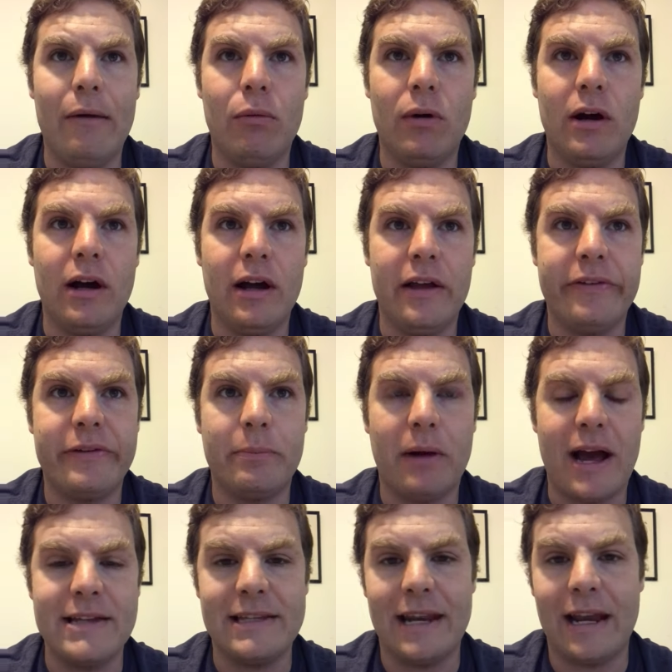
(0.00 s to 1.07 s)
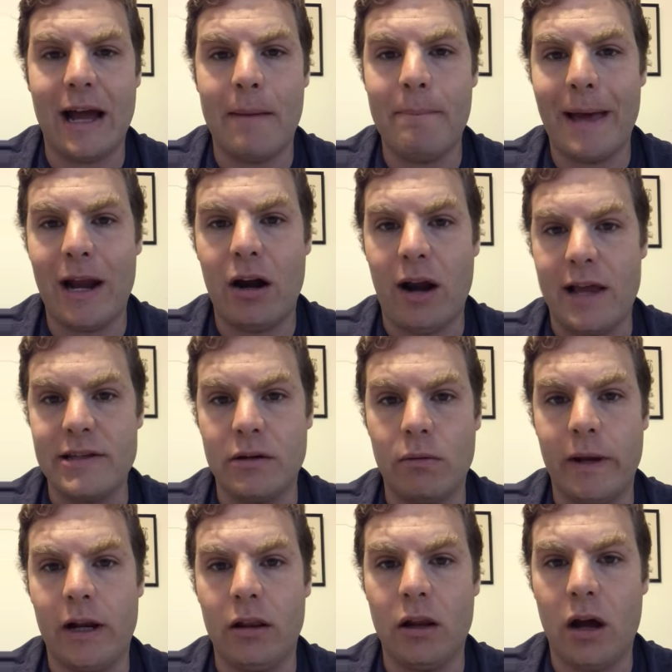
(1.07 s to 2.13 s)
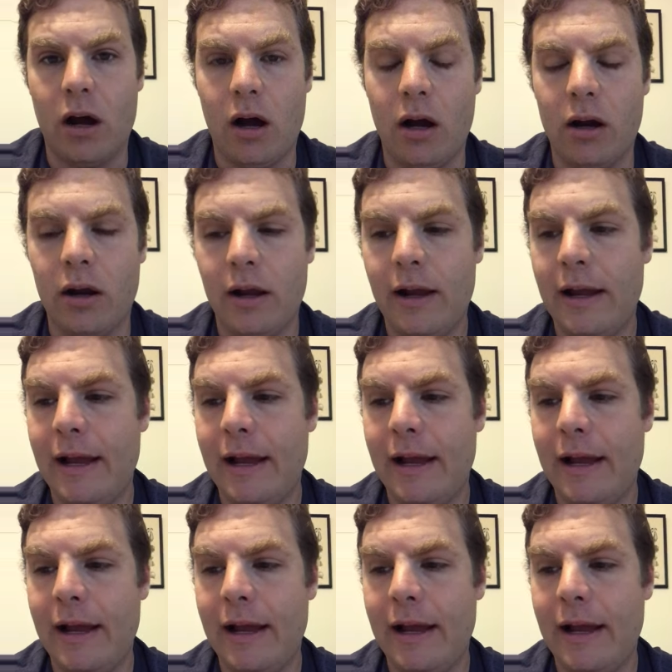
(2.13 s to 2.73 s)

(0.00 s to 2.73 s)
was surprised that it got better as it went along.